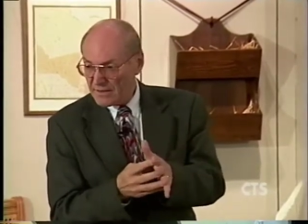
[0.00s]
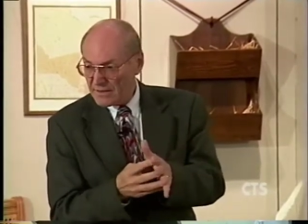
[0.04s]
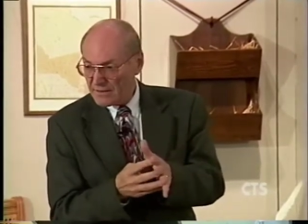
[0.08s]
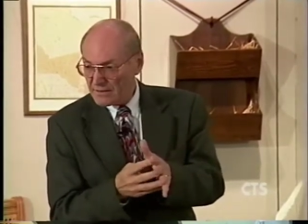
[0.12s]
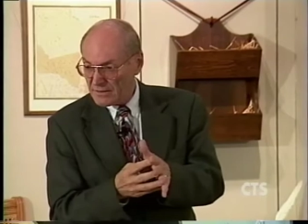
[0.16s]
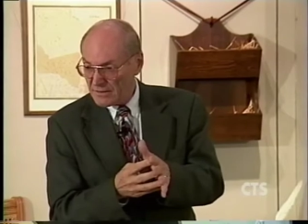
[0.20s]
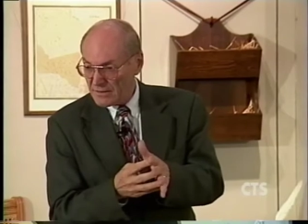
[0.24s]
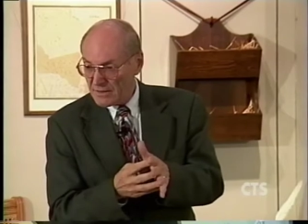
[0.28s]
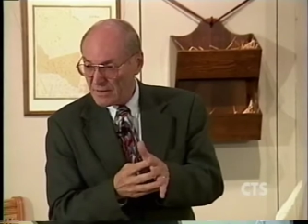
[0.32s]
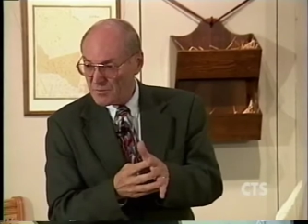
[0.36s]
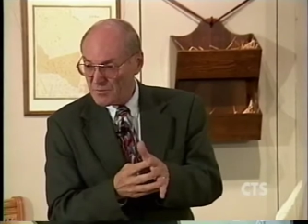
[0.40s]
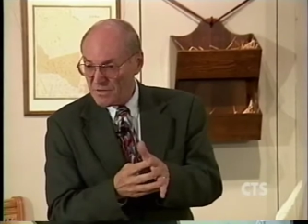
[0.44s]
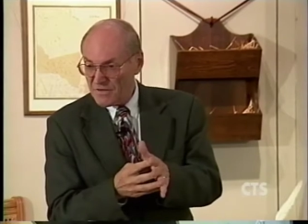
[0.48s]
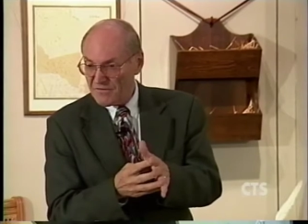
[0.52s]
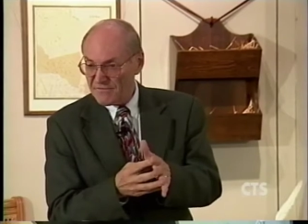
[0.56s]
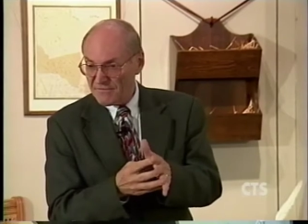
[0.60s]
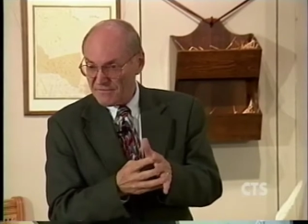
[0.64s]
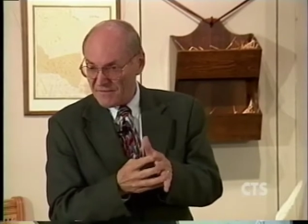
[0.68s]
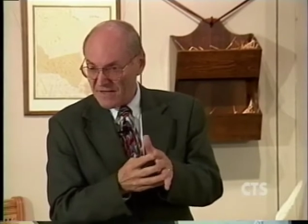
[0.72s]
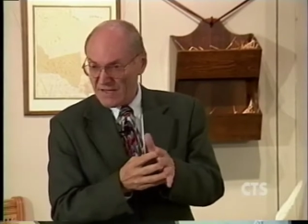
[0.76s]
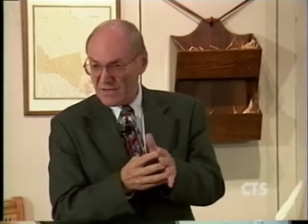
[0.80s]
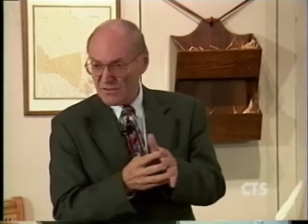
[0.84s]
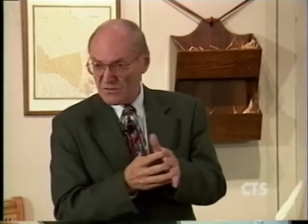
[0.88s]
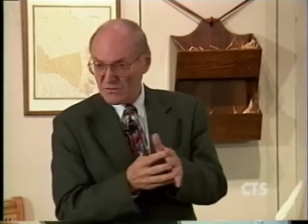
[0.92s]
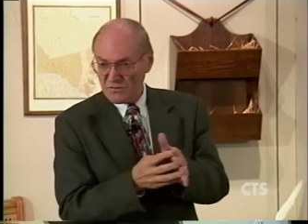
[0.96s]
It can be
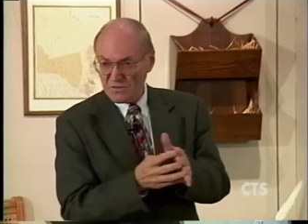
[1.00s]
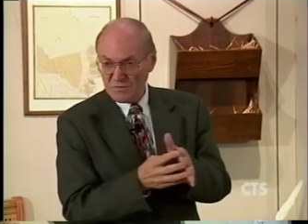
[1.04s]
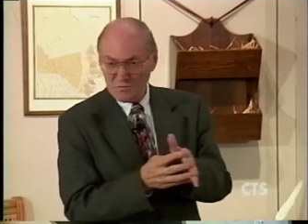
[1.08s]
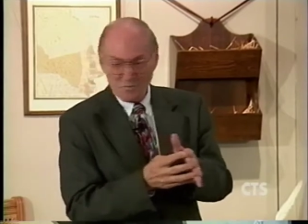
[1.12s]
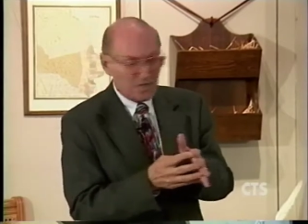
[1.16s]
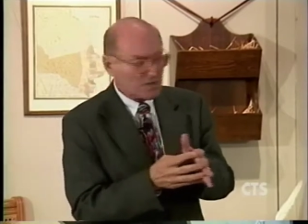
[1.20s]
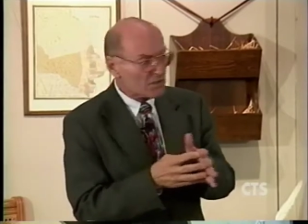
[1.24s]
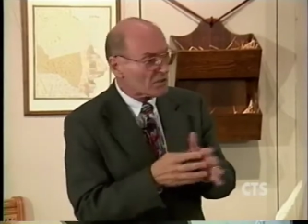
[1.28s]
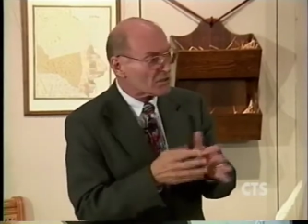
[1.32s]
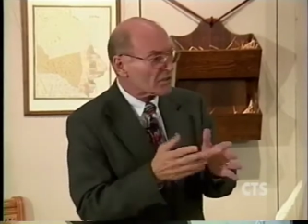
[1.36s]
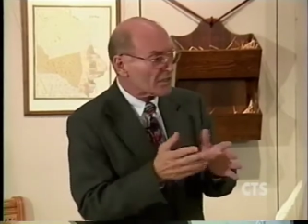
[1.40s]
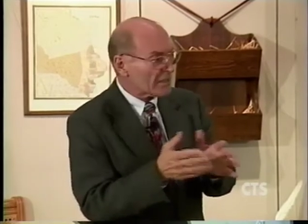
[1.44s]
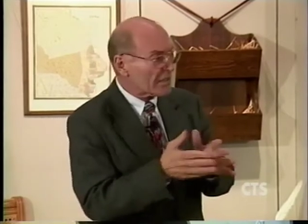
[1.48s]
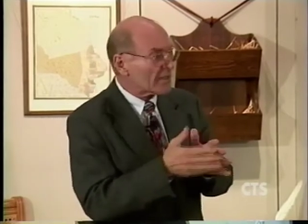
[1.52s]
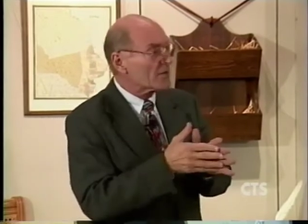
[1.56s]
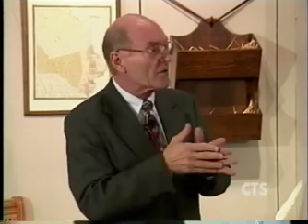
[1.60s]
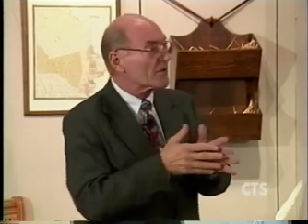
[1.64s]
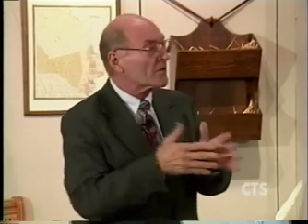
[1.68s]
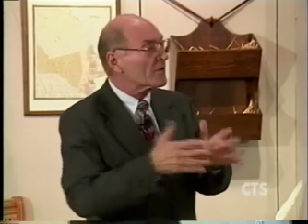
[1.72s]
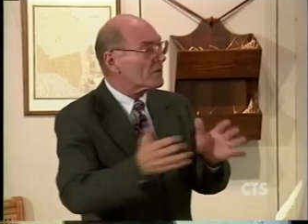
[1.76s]
found much later.